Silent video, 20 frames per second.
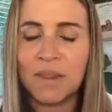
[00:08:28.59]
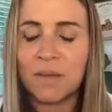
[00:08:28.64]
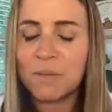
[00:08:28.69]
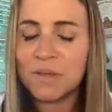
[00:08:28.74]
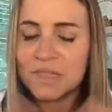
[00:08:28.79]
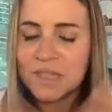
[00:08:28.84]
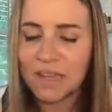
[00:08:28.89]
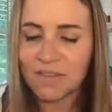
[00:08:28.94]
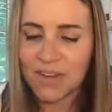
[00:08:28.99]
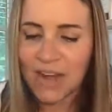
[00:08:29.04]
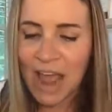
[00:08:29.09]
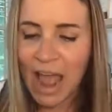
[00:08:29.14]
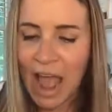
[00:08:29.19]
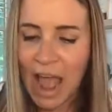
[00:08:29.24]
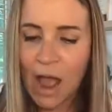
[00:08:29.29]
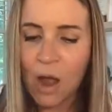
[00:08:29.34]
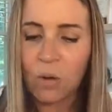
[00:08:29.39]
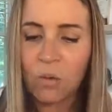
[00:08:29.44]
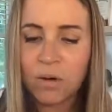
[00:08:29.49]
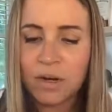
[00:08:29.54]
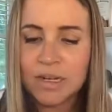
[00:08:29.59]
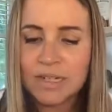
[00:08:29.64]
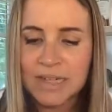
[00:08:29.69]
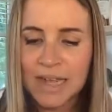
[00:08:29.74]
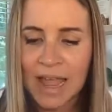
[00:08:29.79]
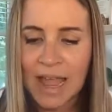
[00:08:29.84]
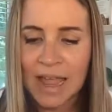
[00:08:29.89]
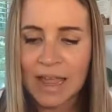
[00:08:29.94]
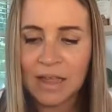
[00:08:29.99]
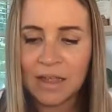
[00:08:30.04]
That means I have an hour a
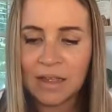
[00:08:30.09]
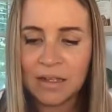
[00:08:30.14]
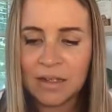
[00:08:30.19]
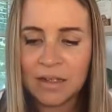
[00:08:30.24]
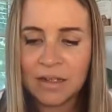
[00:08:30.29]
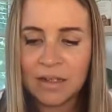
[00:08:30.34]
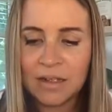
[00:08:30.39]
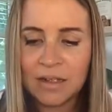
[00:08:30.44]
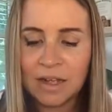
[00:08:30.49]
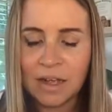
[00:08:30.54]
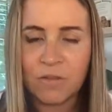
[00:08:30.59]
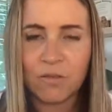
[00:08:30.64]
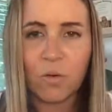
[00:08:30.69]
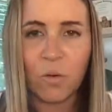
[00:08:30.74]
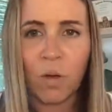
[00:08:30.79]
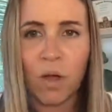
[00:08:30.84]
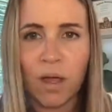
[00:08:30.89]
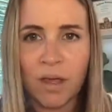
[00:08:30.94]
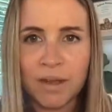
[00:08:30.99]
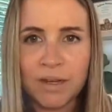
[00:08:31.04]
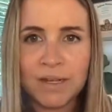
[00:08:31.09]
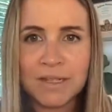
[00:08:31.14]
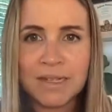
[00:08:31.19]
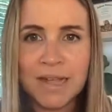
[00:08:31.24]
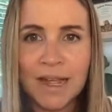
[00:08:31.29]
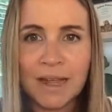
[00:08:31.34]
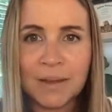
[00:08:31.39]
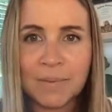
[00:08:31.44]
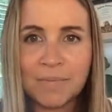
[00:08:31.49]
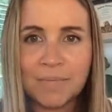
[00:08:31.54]
day of quality
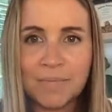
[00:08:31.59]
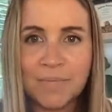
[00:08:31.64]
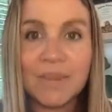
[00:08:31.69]
time